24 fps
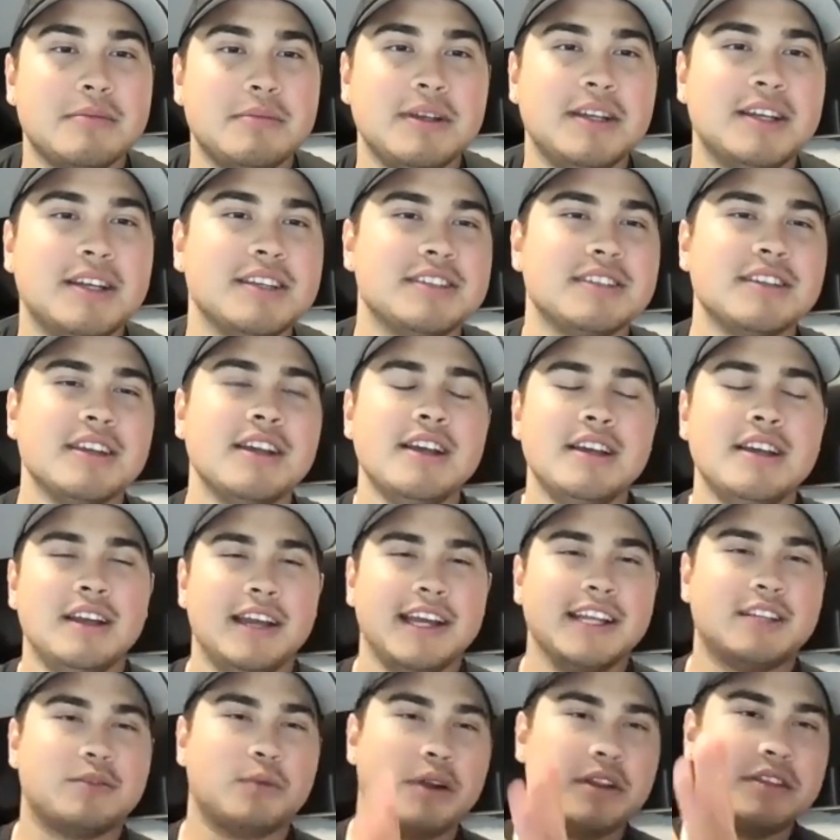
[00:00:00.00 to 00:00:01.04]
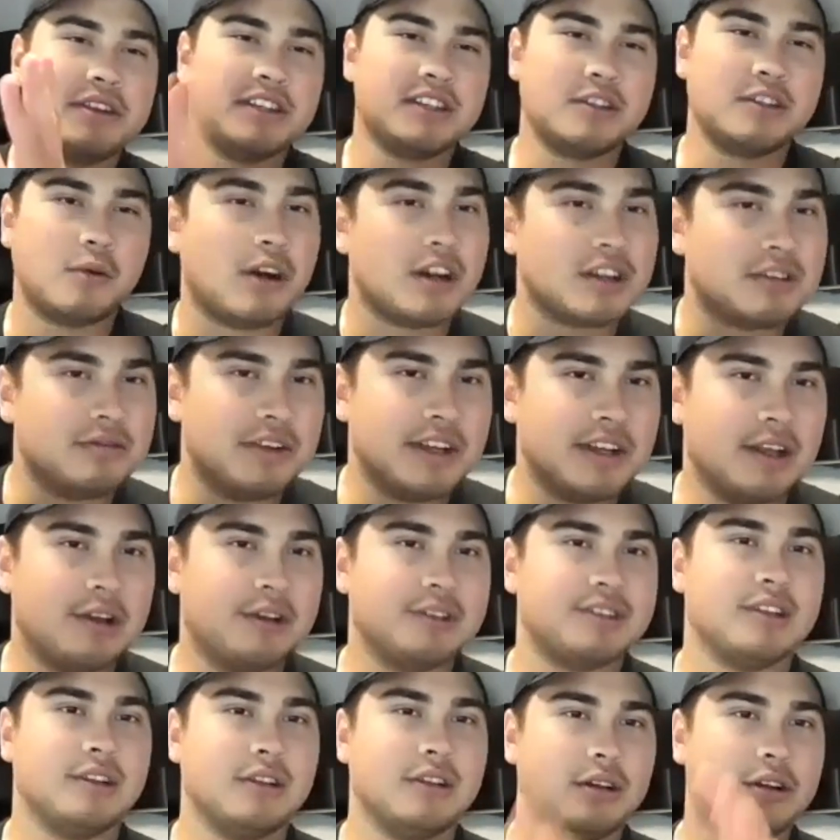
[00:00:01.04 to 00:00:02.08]
Because it's one thing to watch
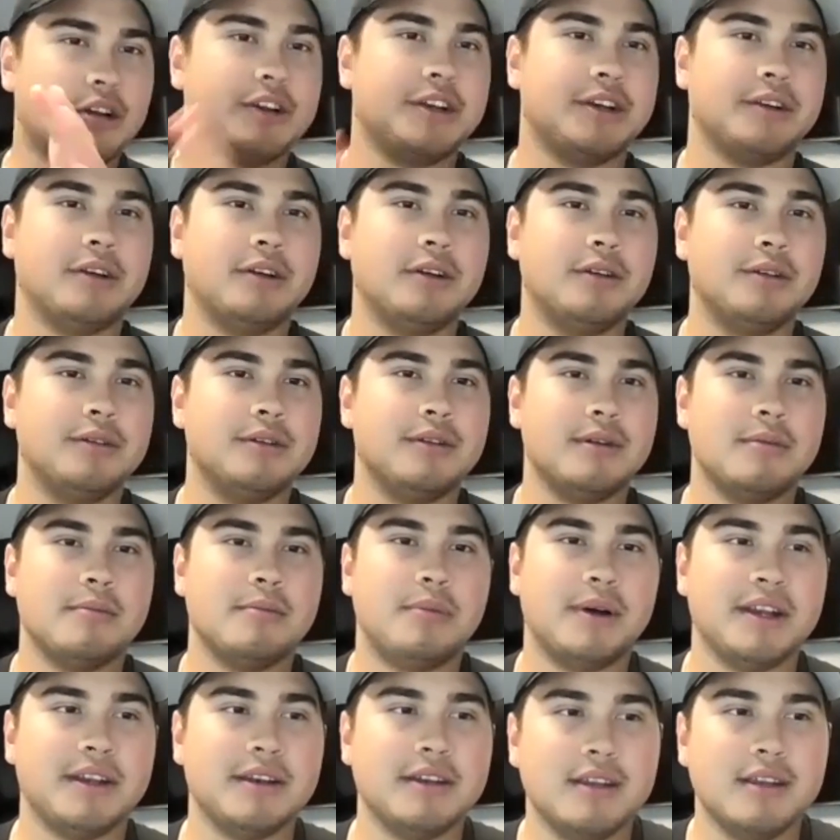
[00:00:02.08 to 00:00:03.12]
videos and learn on your own, but